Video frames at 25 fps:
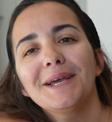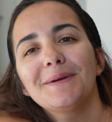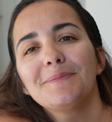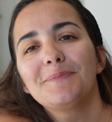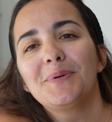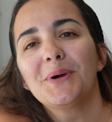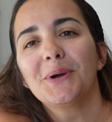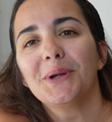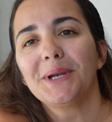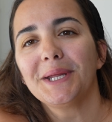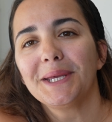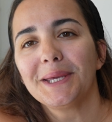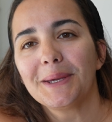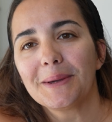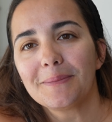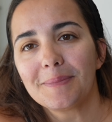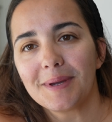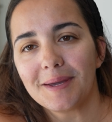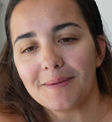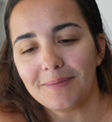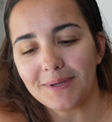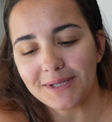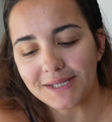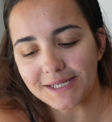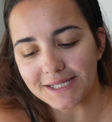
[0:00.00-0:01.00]
putting your
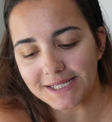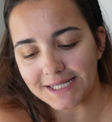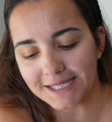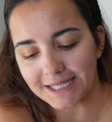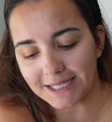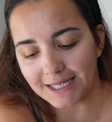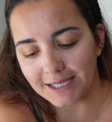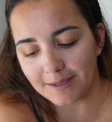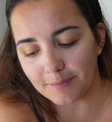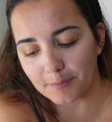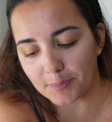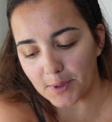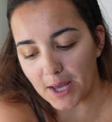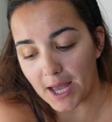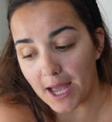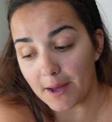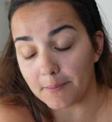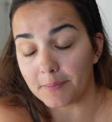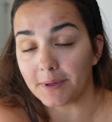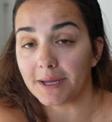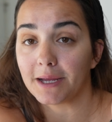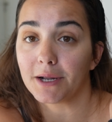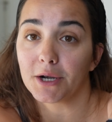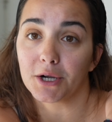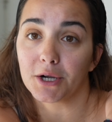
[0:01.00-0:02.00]
baby to sleep a bit